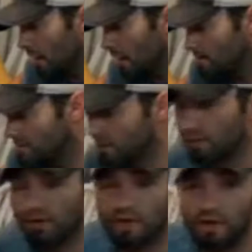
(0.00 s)
I'm still
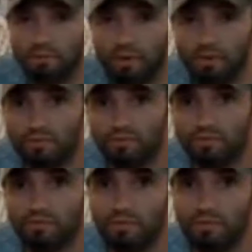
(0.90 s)
going to get the puzzle.